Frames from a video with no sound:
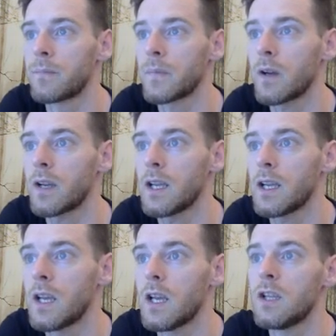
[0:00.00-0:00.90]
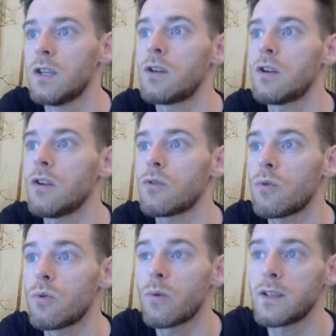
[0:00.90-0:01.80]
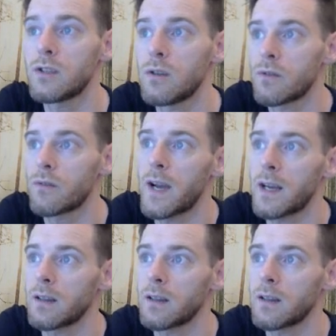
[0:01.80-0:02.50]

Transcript: Okay, you could always use the fact